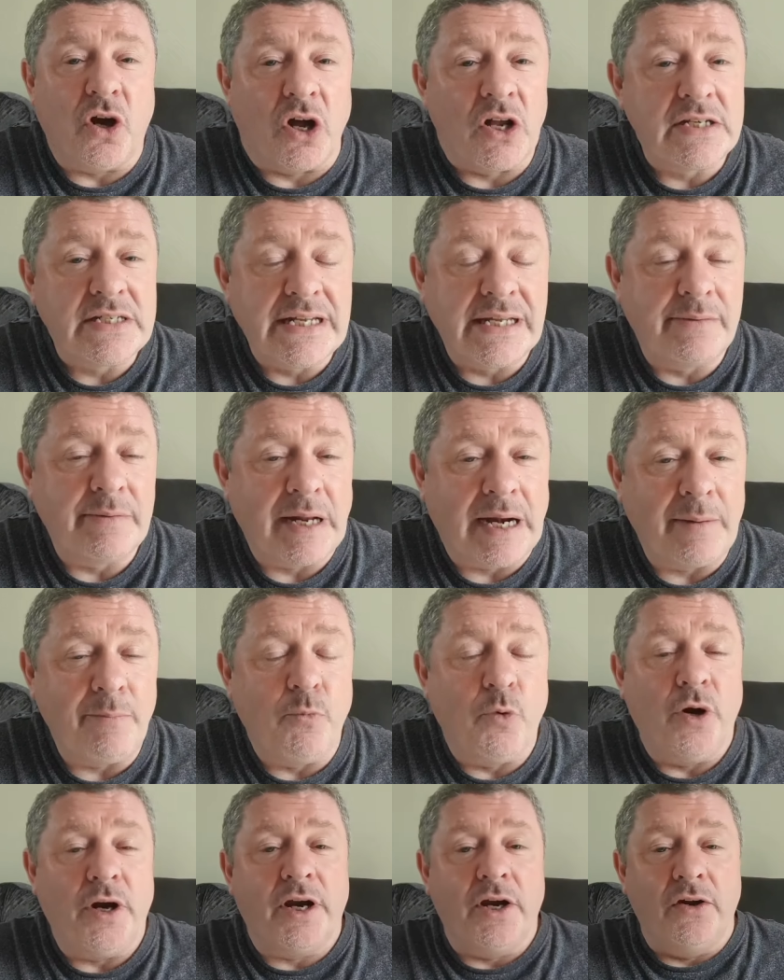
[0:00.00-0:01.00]
concept that
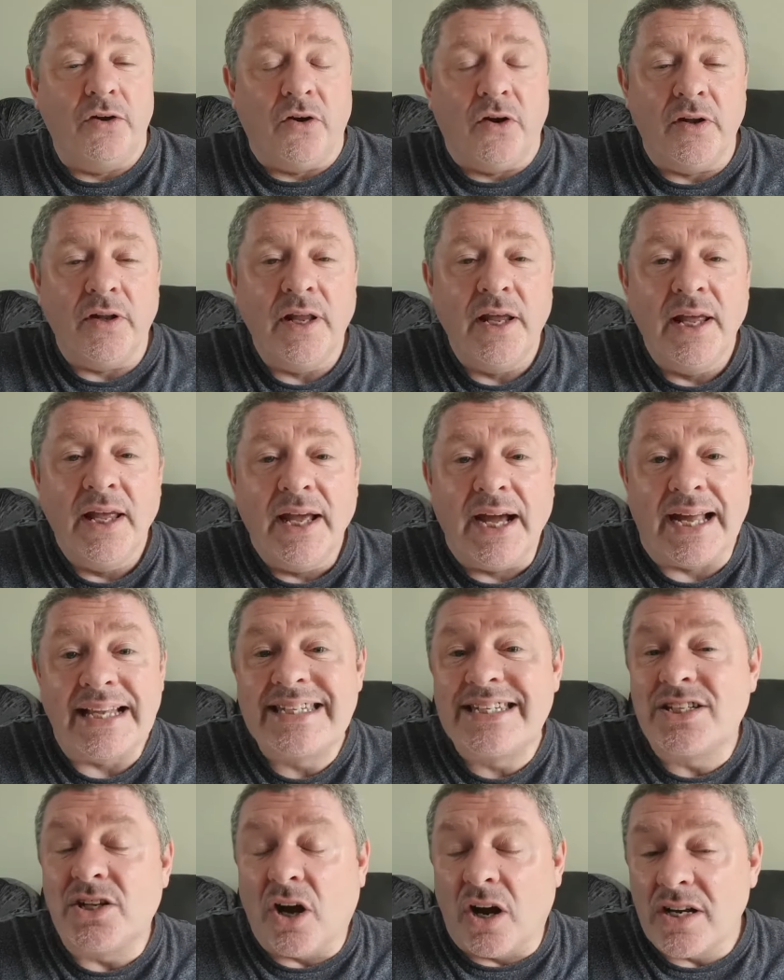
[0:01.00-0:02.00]
I'm working on
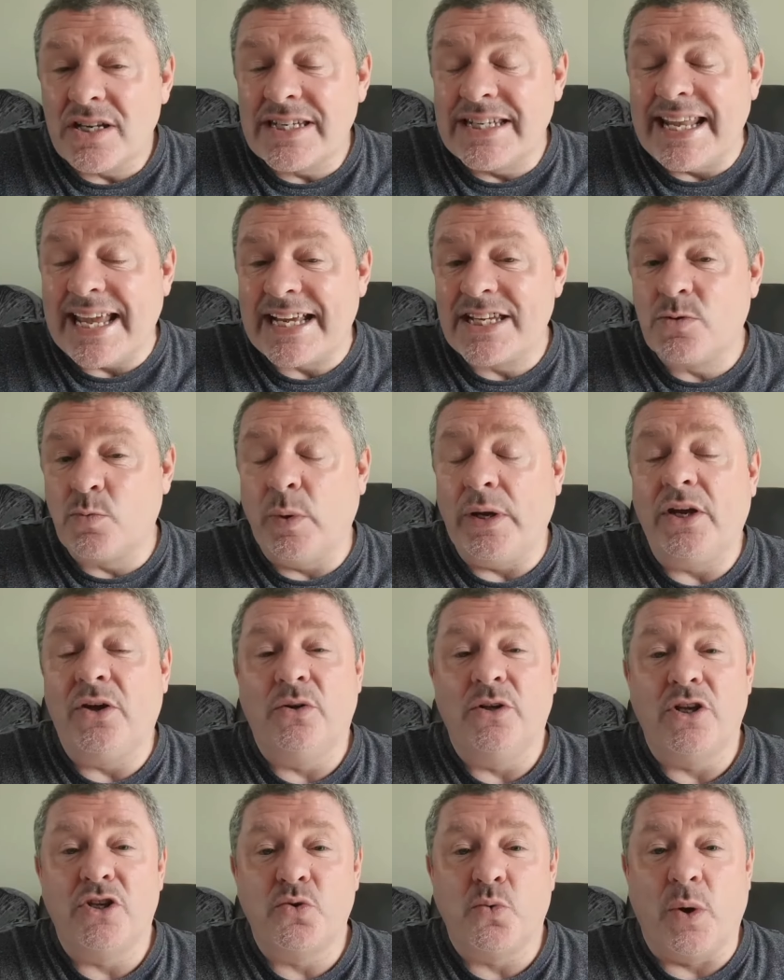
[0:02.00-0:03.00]
and starts next week
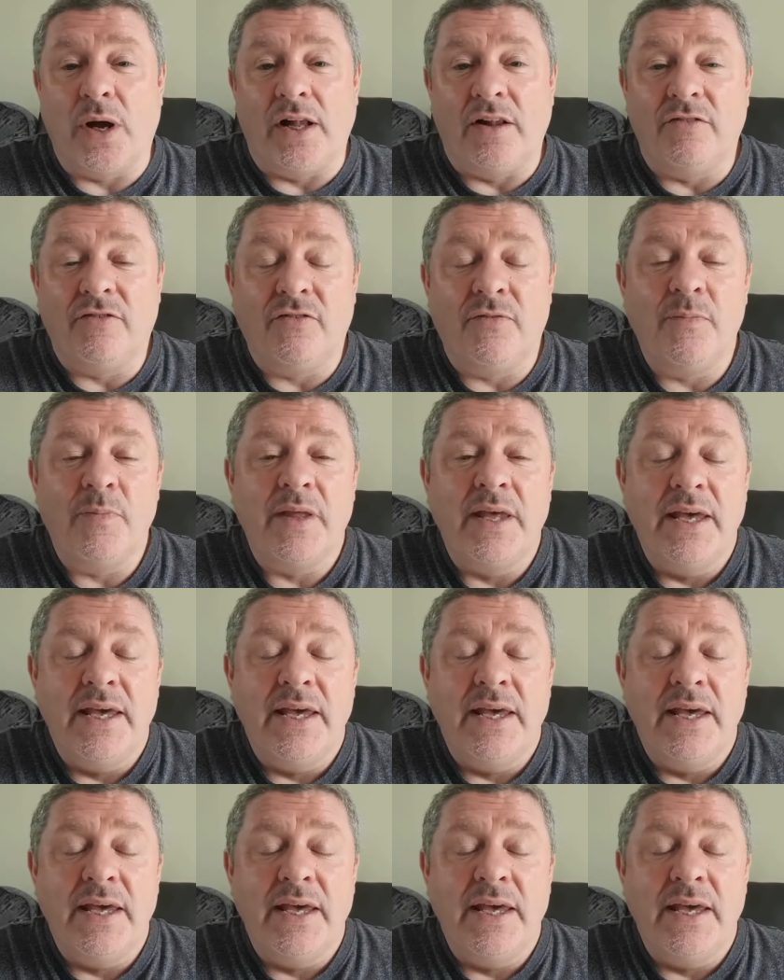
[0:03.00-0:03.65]
on the 12th.